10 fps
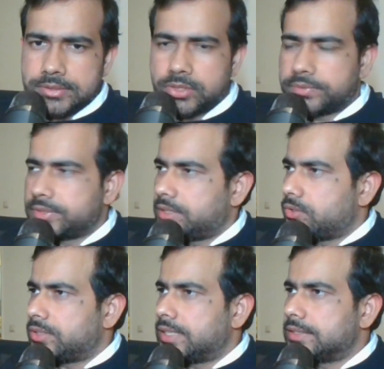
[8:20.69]
jobs are
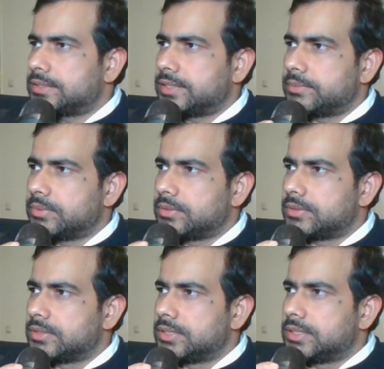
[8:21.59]
not that stable
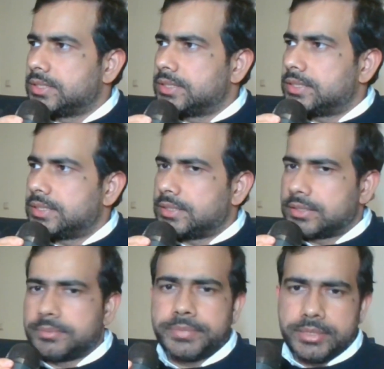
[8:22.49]
uh,
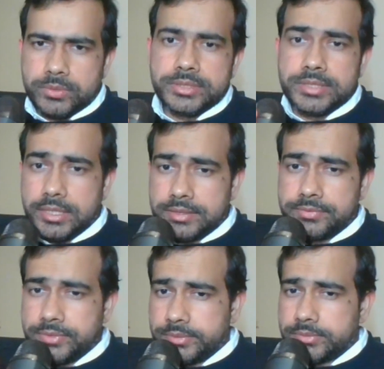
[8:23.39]
compared to
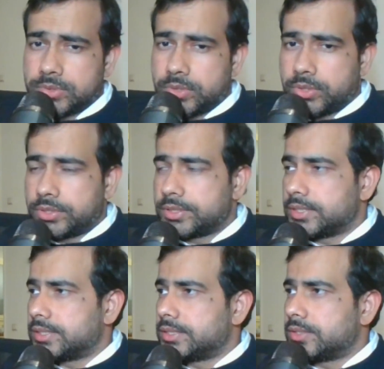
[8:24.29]
consulting firms or
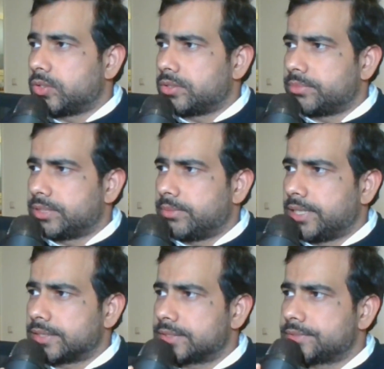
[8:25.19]
uh, or big
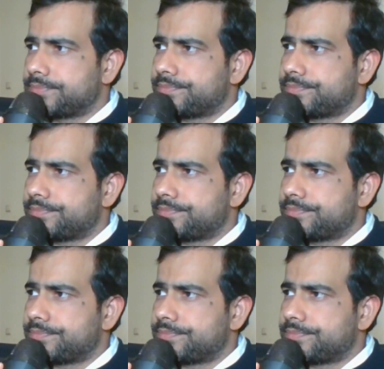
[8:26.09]
banks.